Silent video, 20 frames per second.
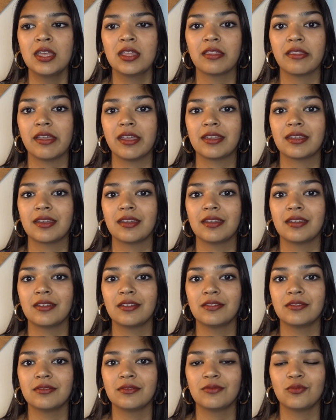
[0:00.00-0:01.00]
Like
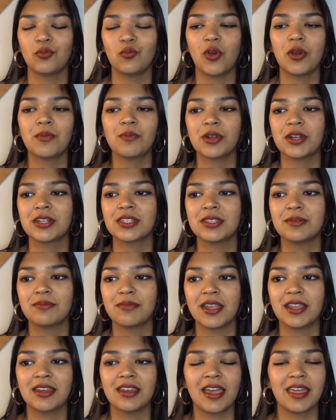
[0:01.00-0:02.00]
one person
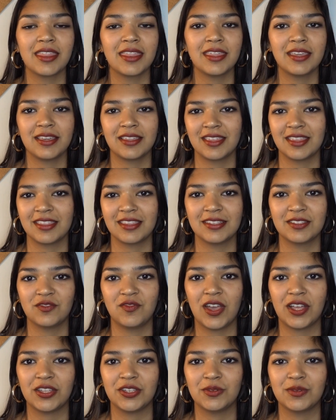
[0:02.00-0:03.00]
might not think that this
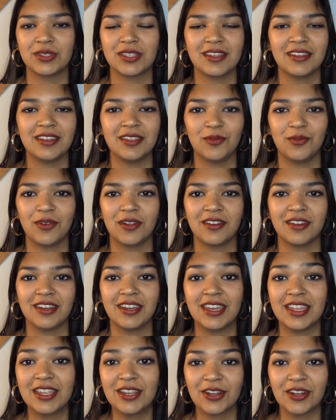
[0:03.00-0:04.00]
value is anywhere
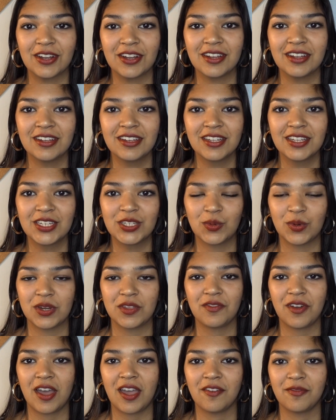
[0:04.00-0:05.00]
near
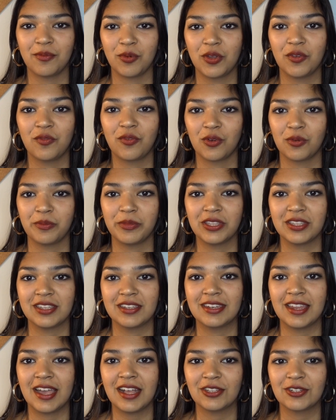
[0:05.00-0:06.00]
$25.4
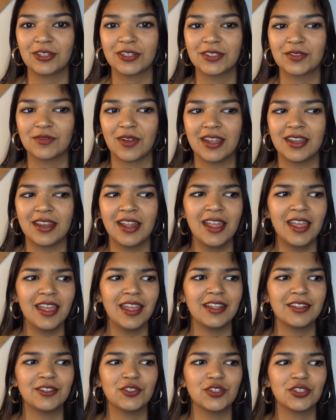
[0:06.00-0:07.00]
million, right?
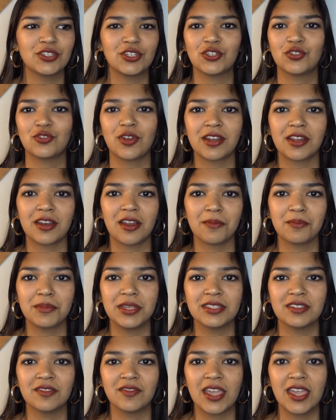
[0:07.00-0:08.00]
It's just a shredded up
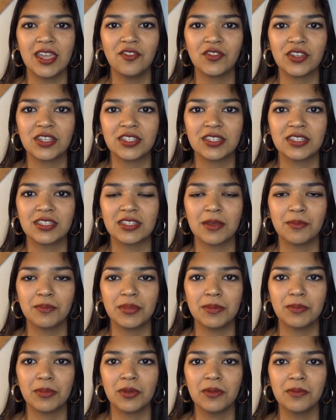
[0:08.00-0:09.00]
piece of canvas to some
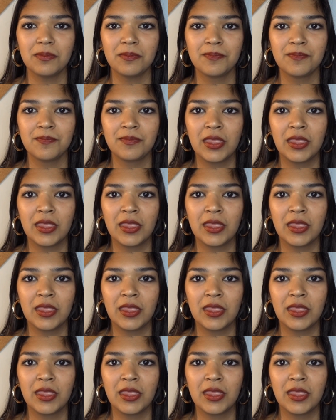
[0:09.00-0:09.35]
people.